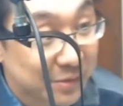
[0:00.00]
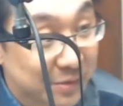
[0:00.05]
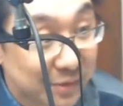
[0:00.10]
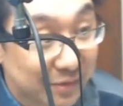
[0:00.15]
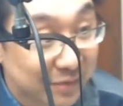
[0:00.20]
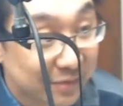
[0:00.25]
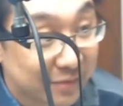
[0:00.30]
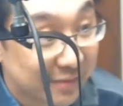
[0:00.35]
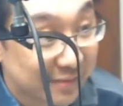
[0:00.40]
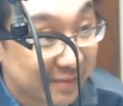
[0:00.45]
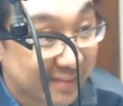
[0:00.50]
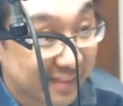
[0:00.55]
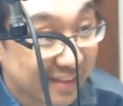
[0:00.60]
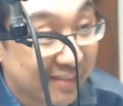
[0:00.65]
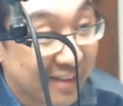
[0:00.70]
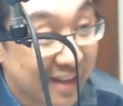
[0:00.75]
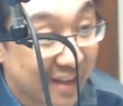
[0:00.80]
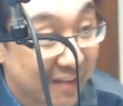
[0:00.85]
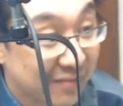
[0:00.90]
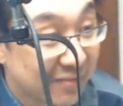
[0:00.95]
high school,
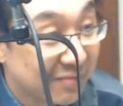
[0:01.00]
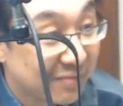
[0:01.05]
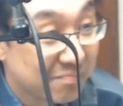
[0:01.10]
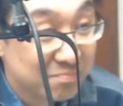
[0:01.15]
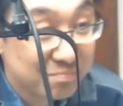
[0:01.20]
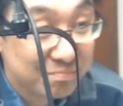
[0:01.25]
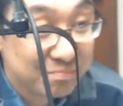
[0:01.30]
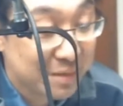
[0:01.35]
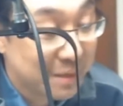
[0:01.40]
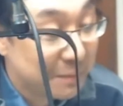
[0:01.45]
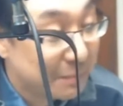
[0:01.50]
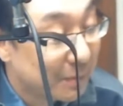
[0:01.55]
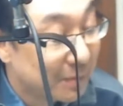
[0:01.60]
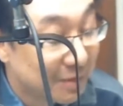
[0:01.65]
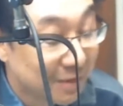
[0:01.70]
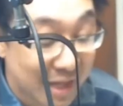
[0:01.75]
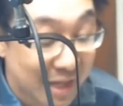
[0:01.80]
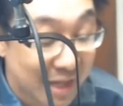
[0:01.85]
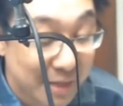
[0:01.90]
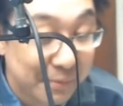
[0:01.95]
they'll have
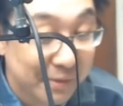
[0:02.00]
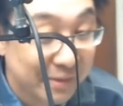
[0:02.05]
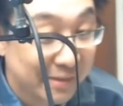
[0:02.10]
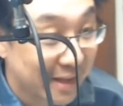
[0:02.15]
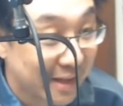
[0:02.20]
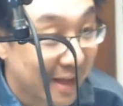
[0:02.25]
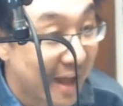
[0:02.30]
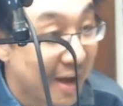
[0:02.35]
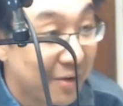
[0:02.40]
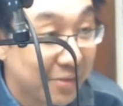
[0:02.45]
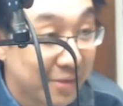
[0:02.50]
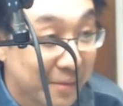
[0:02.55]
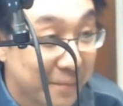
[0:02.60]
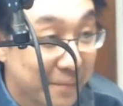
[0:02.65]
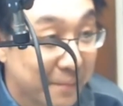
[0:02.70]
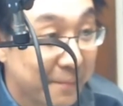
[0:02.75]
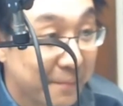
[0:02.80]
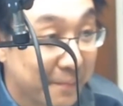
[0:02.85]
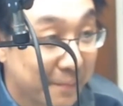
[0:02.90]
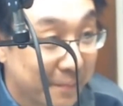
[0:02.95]
people clamoring to hire
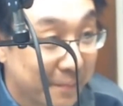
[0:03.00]
them.